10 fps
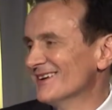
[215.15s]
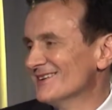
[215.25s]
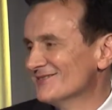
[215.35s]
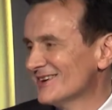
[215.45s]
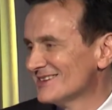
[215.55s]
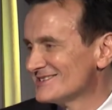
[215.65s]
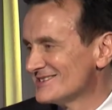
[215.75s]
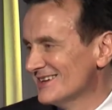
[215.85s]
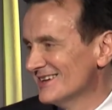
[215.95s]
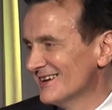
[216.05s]
But
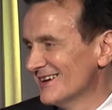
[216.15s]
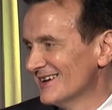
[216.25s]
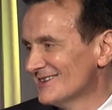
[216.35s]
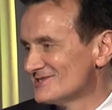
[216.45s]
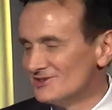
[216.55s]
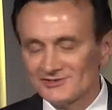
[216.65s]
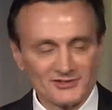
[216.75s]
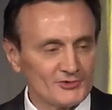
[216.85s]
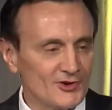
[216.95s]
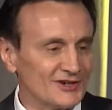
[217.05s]
she
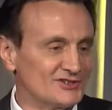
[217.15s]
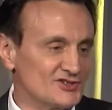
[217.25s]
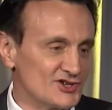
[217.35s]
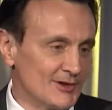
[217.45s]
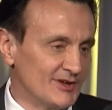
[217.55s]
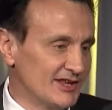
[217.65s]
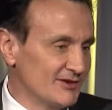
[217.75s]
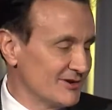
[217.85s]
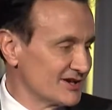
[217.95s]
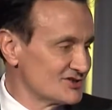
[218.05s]
also worked in Germany,
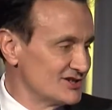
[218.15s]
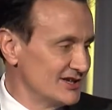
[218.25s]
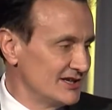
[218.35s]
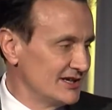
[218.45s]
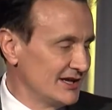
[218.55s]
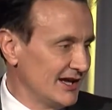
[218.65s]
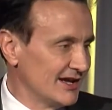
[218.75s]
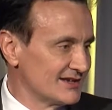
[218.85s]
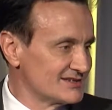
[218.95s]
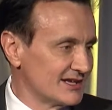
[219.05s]
where she
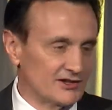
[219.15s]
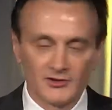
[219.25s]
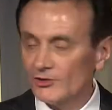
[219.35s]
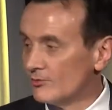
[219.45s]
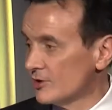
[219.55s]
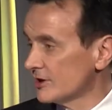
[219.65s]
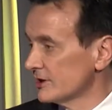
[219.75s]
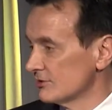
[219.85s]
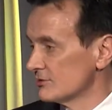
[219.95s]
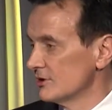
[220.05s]
started her work in
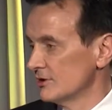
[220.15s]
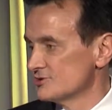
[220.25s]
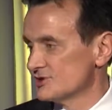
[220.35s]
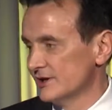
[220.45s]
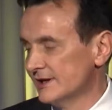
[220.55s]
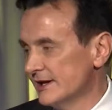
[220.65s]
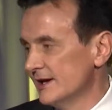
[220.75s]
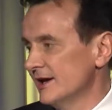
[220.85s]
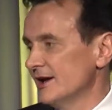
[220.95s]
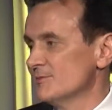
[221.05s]
oncology
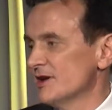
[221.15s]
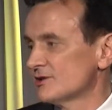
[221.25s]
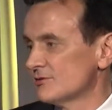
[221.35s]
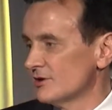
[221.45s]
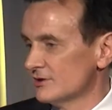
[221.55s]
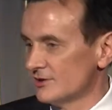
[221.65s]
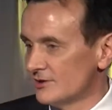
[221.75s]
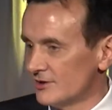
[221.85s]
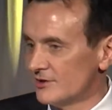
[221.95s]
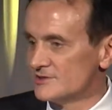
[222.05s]
and met Ron,
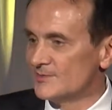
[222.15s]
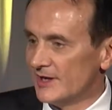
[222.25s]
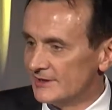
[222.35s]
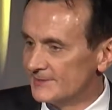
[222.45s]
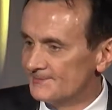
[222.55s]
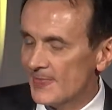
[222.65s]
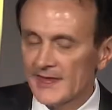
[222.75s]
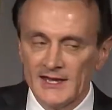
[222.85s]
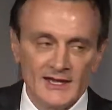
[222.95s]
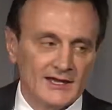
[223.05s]
her husband.
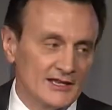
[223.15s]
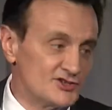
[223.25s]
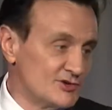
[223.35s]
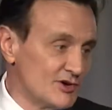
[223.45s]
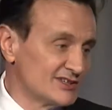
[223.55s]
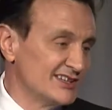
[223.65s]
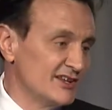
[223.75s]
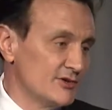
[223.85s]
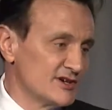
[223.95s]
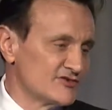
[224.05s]
And then she worked in the
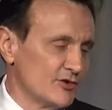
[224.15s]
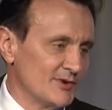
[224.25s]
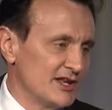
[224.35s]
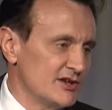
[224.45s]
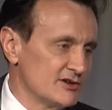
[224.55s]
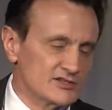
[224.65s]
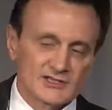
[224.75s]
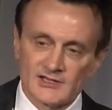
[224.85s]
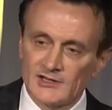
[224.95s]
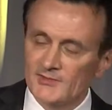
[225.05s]
US for many
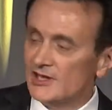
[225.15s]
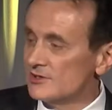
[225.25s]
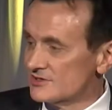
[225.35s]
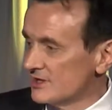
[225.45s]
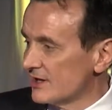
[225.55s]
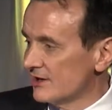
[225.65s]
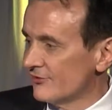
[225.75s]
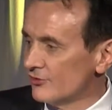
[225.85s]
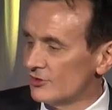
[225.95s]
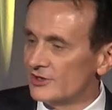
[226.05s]
years in
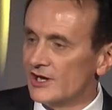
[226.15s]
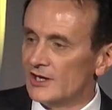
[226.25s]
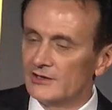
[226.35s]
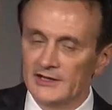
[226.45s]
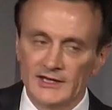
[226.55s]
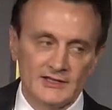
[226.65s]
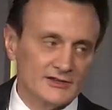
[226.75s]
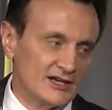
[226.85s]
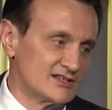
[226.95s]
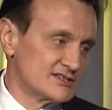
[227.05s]
California, and
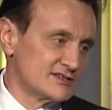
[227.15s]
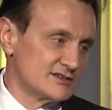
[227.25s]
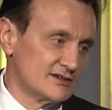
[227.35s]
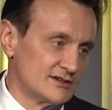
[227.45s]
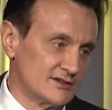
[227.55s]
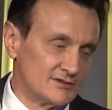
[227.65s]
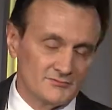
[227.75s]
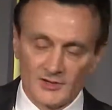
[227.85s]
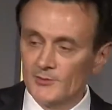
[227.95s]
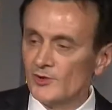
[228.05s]
the last
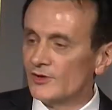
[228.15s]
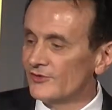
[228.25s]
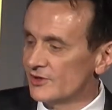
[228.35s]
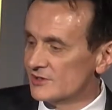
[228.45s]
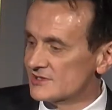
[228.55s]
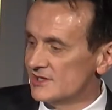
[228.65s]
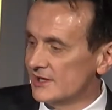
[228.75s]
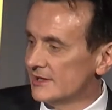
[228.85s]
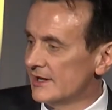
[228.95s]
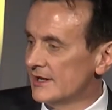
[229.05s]
number of years
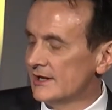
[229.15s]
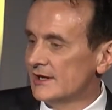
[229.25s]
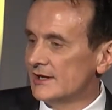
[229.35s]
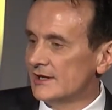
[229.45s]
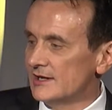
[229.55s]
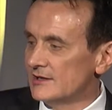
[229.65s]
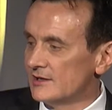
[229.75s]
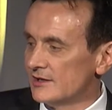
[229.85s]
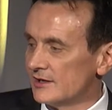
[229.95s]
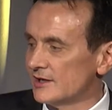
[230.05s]
in
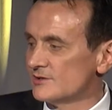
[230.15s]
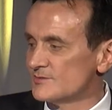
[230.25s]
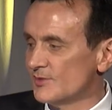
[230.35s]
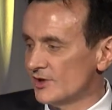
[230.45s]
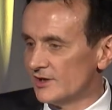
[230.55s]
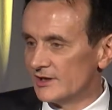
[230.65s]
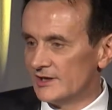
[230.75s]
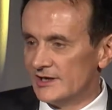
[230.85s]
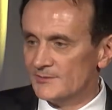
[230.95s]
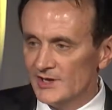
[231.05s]
Gettysburg
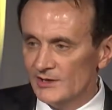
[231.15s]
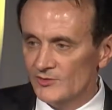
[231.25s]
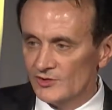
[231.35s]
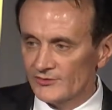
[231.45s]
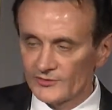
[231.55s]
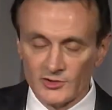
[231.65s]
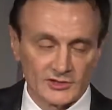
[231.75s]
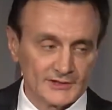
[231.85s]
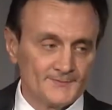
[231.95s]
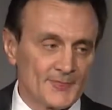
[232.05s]
at MedImmune, of course.
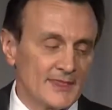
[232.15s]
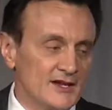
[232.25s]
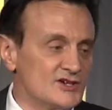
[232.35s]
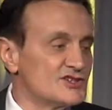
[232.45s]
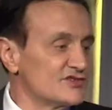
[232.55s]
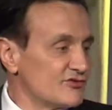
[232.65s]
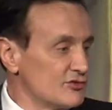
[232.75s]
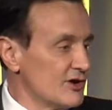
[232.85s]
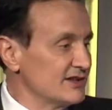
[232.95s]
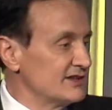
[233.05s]
She's
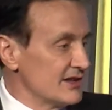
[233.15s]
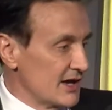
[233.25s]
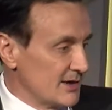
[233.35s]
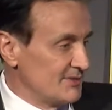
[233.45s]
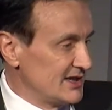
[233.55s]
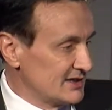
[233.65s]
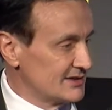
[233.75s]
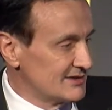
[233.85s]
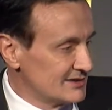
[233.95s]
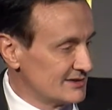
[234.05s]
fluent in Arabic,
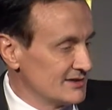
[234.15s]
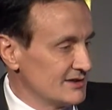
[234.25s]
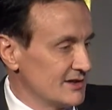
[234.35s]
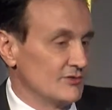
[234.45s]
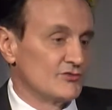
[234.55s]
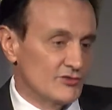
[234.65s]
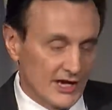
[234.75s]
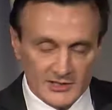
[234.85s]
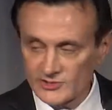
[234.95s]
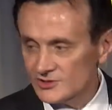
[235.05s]
in
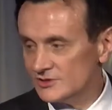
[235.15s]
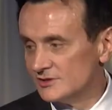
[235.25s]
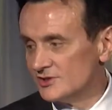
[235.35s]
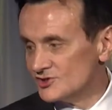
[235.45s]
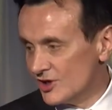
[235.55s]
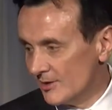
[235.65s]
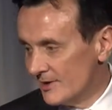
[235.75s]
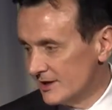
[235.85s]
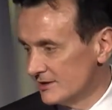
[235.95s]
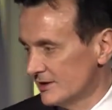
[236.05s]
French, in
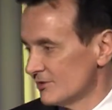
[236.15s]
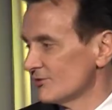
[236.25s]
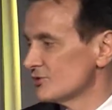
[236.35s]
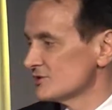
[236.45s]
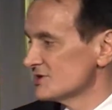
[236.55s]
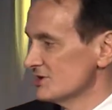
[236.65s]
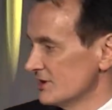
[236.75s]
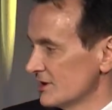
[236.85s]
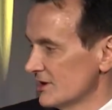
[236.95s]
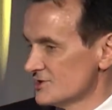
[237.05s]
German, and of course in
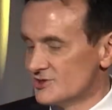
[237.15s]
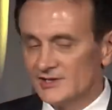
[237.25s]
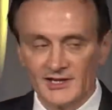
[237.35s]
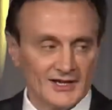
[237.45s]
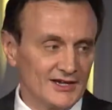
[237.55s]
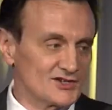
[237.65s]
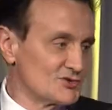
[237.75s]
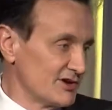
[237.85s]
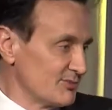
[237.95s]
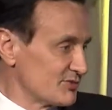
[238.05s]
English. It's
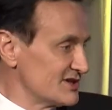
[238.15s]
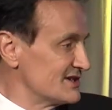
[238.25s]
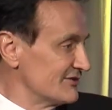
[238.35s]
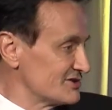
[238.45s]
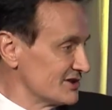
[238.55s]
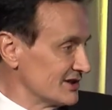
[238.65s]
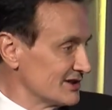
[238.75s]
quite impressive, isn't it?